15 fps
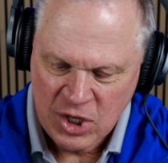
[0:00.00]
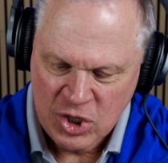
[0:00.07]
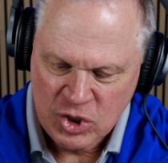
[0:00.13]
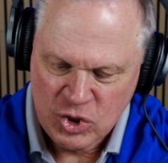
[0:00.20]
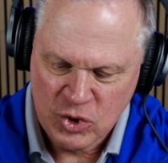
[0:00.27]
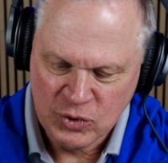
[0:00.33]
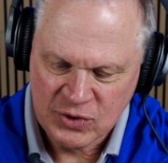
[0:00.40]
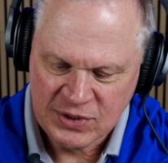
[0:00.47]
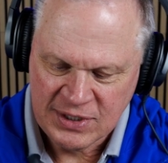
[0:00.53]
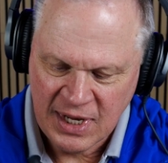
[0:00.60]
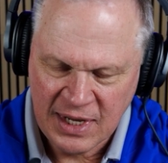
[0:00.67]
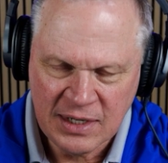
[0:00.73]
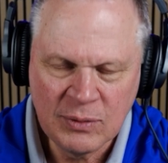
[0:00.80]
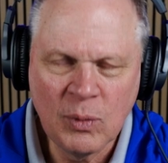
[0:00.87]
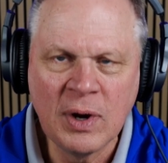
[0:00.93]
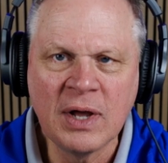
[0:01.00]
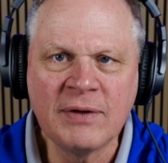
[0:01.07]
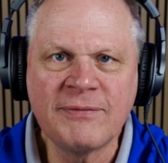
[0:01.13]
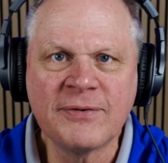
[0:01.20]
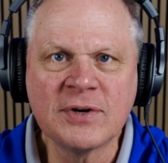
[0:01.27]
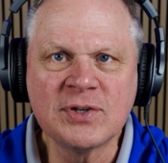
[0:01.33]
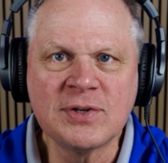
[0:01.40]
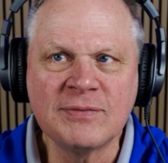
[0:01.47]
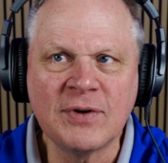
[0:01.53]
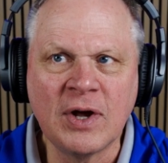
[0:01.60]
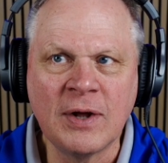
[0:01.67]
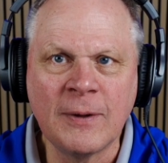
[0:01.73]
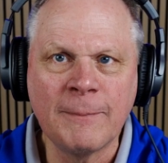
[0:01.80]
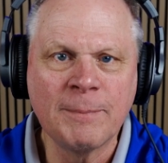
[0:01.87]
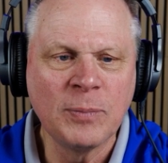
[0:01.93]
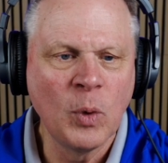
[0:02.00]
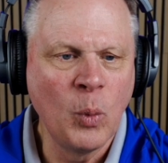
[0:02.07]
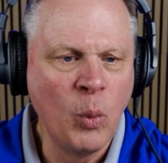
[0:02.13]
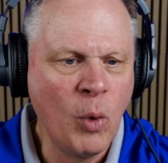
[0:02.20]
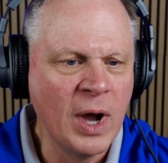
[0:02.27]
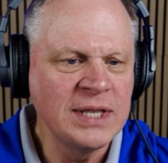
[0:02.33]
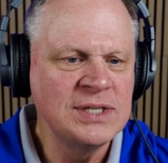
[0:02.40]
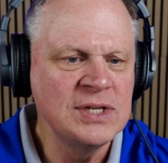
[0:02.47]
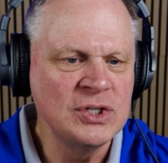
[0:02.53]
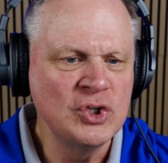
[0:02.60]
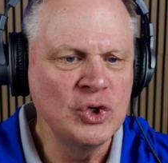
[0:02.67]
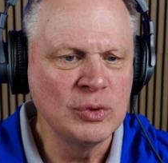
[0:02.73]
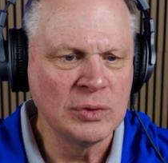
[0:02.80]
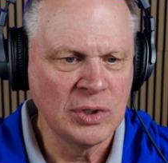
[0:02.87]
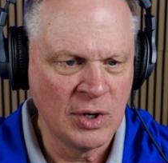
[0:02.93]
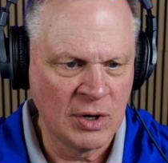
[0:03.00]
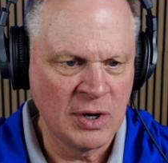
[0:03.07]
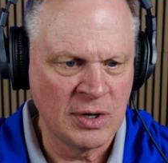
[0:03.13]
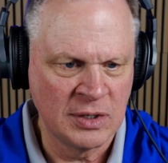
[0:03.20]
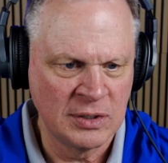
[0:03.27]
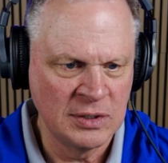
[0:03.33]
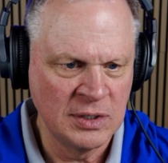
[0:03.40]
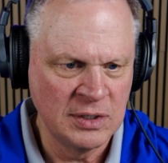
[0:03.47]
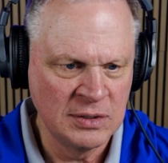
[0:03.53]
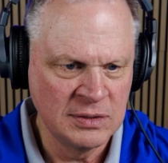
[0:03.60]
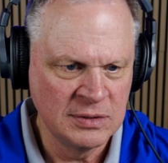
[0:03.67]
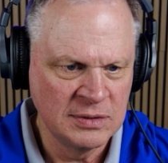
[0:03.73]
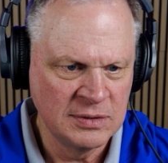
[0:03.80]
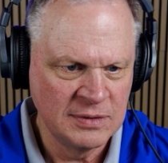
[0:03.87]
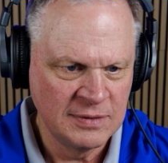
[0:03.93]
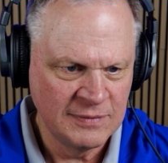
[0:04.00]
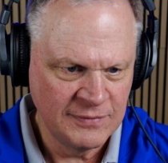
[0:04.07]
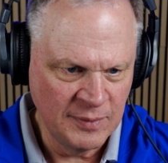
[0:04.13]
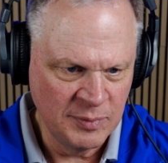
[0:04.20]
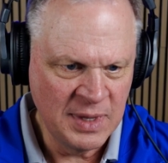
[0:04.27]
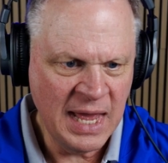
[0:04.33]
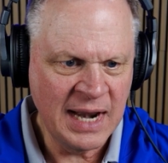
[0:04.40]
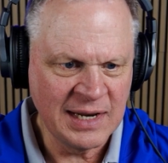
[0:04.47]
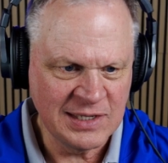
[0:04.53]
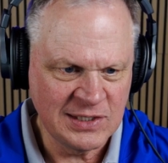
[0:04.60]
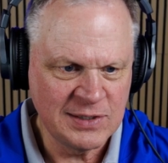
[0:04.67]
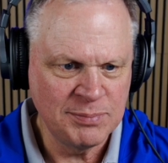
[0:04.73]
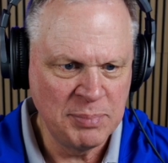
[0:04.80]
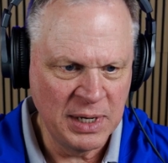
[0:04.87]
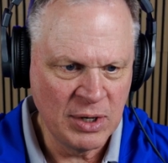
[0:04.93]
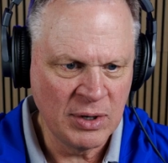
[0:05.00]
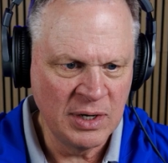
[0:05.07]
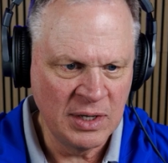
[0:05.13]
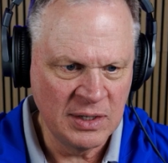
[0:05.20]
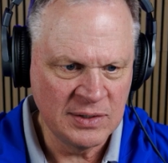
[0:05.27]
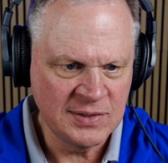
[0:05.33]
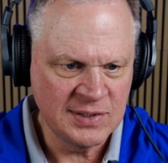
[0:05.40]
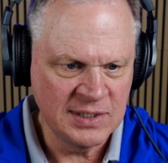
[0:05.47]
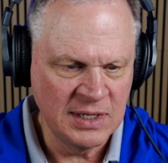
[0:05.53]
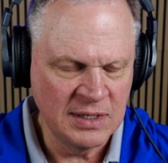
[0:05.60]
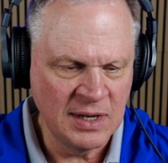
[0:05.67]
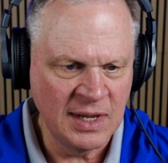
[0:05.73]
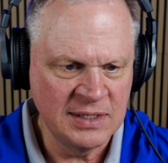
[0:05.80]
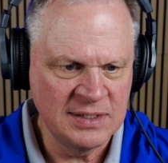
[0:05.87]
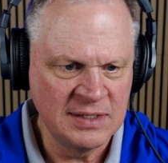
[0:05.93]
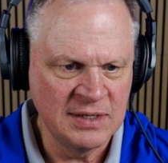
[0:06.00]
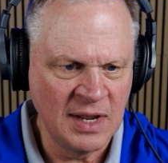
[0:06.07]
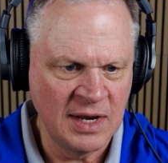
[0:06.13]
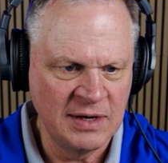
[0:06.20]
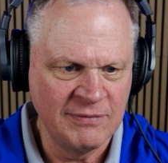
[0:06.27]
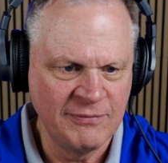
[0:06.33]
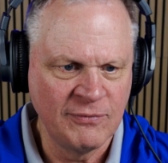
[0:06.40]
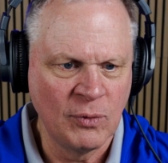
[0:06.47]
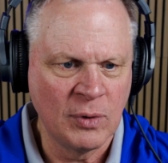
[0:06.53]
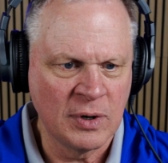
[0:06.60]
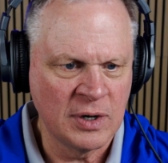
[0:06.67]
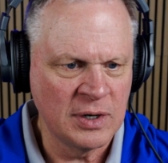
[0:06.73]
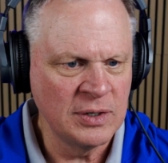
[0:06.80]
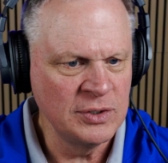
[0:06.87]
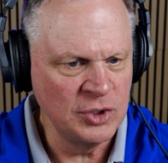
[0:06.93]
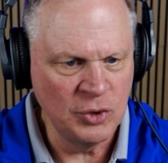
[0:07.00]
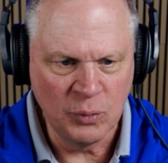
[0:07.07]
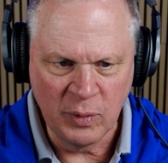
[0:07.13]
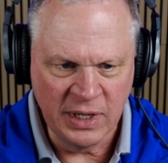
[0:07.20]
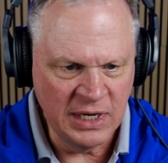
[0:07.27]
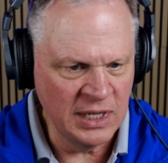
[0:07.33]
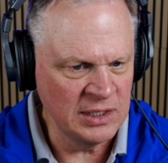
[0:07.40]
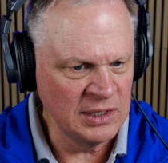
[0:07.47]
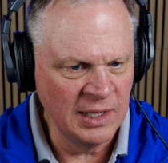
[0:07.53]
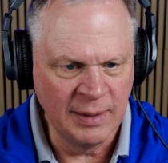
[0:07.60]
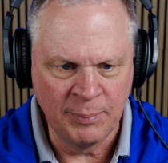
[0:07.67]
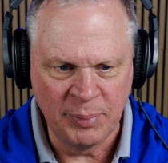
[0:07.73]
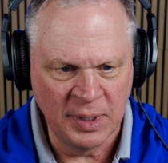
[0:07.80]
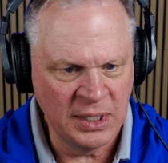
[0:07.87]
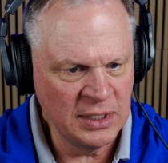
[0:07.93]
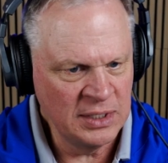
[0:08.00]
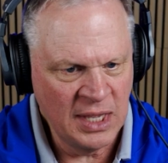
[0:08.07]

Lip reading: You said, well, first of all, what did you learn from that experience in 1994? You went in limping.